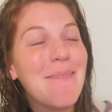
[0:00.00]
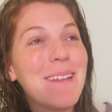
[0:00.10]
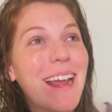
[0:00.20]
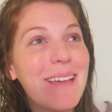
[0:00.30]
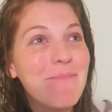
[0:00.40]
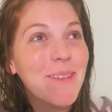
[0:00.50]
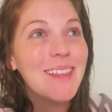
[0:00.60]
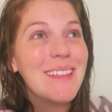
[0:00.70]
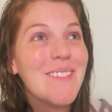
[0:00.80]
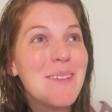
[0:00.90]
I mean, I can
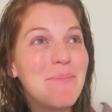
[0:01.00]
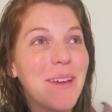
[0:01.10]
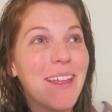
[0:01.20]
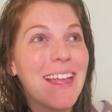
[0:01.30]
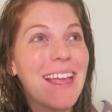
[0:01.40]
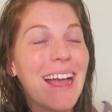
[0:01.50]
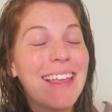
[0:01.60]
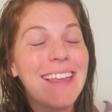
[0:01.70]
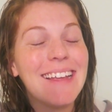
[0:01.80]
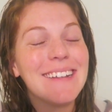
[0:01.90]
believe it, but like, I
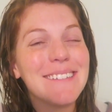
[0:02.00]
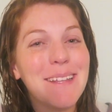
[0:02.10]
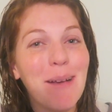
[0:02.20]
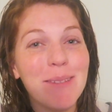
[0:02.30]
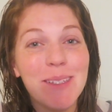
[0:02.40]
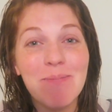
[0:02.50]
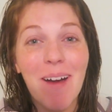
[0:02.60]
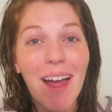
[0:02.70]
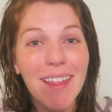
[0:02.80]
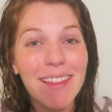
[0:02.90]
can't stop
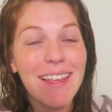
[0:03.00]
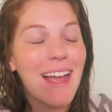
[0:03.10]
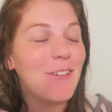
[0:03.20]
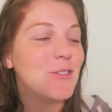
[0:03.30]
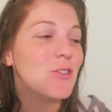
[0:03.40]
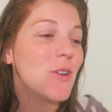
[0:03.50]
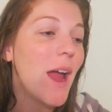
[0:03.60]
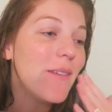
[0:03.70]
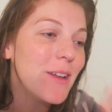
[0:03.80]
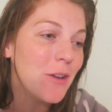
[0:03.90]
smiling. I was
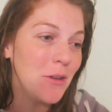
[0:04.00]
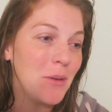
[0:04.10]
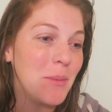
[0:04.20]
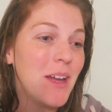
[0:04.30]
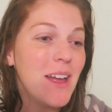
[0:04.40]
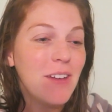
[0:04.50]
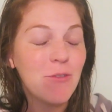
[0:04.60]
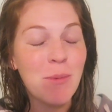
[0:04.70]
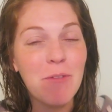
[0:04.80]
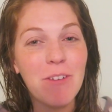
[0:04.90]
driving home
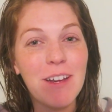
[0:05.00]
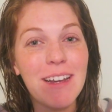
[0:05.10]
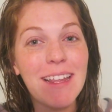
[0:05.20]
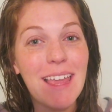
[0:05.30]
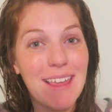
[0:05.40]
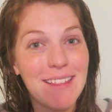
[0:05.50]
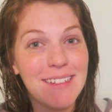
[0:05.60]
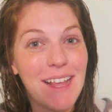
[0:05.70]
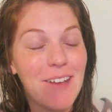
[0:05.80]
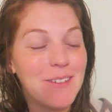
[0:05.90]
from my friend
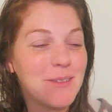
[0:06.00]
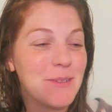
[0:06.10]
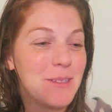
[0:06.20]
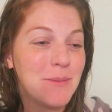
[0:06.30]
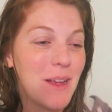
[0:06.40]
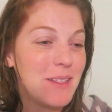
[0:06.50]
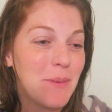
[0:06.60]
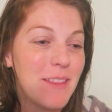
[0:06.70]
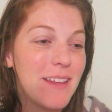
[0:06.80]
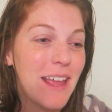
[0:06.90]
Caitlin's house. We, I
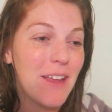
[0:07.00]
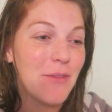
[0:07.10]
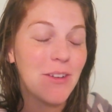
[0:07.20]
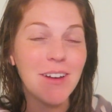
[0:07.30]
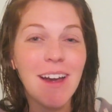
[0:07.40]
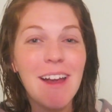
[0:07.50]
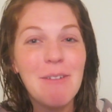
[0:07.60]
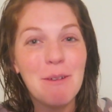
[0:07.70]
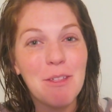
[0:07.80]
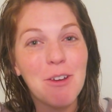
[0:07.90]
spent the day over
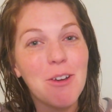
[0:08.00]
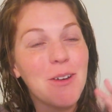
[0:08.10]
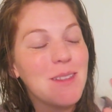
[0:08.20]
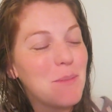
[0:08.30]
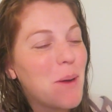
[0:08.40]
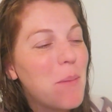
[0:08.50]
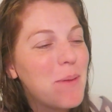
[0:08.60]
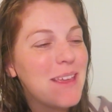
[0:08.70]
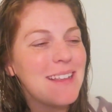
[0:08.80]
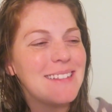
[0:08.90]
with her and the
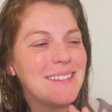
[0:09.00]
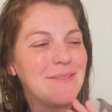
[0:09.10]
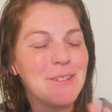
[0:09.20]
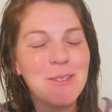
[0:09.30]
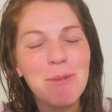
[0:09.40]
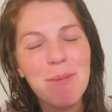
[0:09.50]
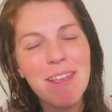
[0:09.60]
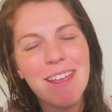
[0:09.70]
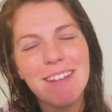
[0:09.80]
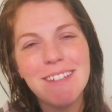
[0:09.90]
puppies and we are
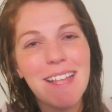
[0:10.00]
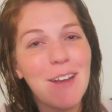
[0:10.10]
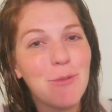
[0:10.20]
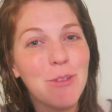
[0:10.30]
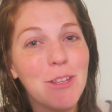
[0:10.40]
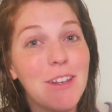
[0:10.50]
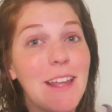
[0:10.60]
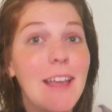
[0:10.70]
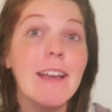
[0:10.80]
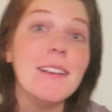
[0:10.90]
swimming and just had a really good
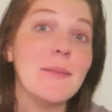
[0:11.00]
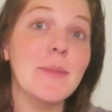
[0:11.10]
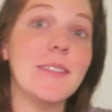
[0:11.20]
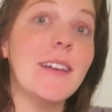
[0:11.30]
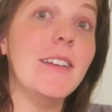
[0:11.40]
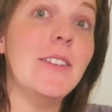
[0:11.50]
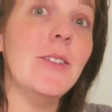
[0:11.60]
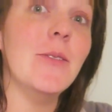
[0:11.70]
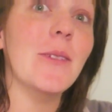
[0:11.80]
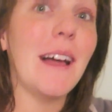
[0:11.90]
day. I got some sun
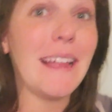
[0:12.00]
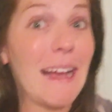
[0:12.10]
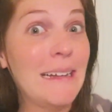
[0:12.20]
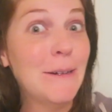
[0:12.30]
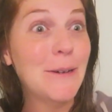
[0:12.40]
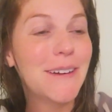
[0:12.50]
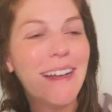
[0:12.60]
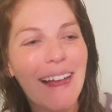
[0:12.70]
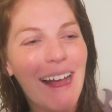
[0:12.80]
too, like, ooh.